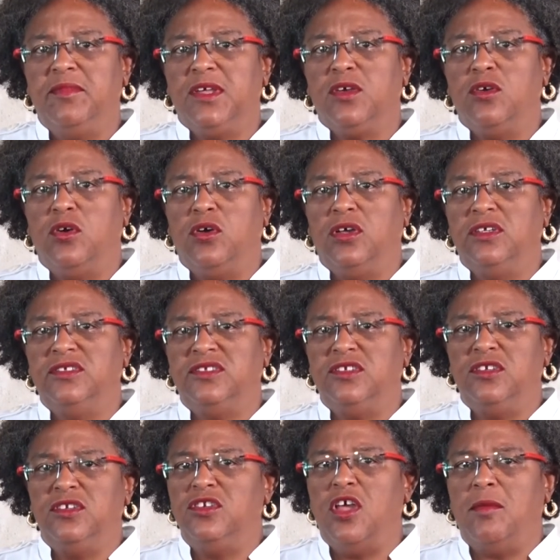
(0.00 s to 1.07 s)
been caused
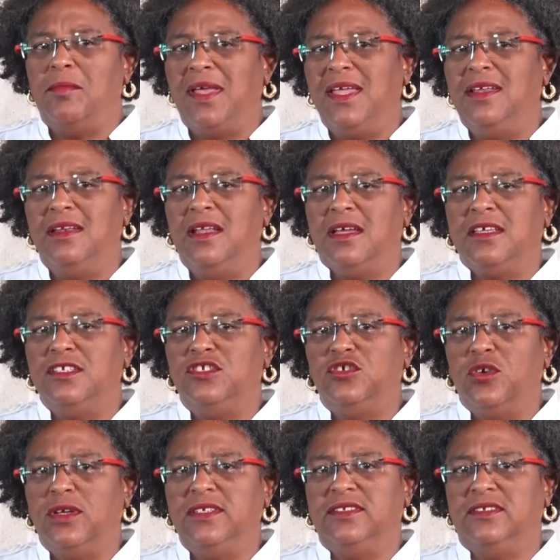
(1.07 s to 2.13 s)
not by unlucky
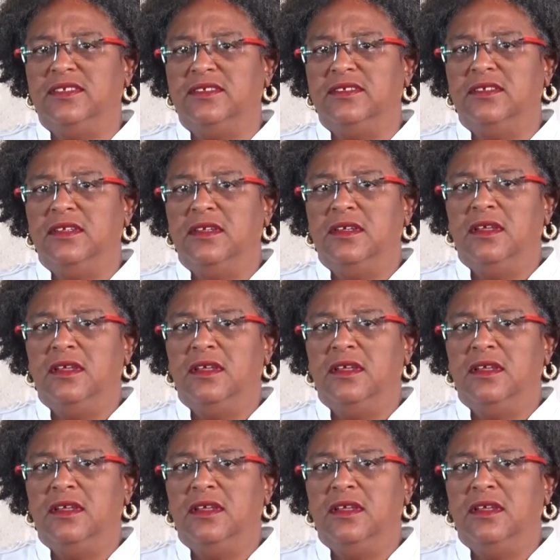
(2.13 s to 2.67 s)
choices,